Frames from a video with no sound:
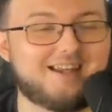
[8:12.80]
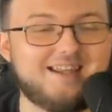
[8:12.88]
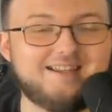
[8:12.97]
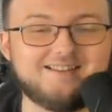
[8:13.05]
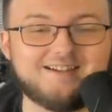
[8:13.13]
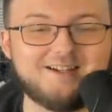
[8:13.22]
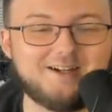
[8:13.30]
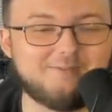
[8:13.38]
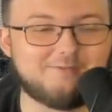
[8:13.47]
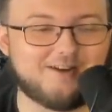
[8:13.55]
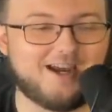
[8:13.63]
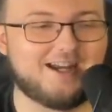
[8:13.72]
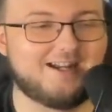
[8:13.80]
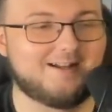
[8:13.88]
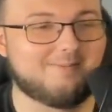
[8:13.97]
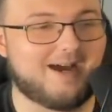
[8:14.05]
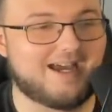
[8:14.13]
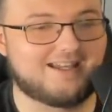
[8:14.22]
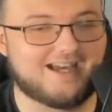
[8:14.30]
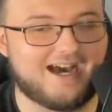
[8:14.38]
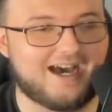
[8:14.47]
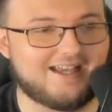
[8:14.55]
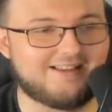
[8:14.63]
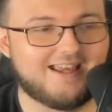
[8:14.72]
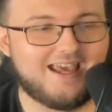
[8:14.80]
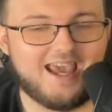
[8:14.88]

He literally ran into my guys